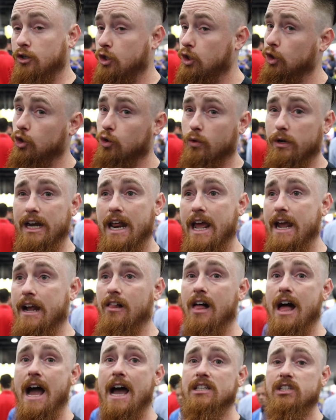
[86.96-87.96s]
two three day
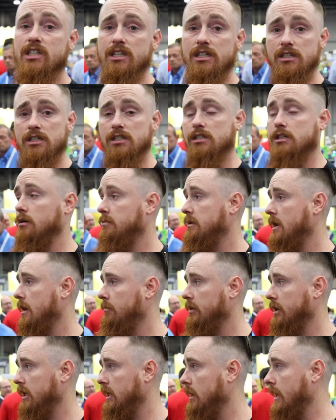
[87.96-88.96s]
classes to be
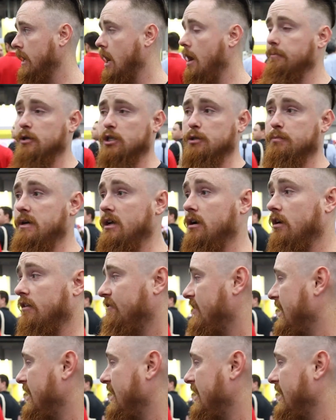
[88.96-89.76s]
able to get like up to speed on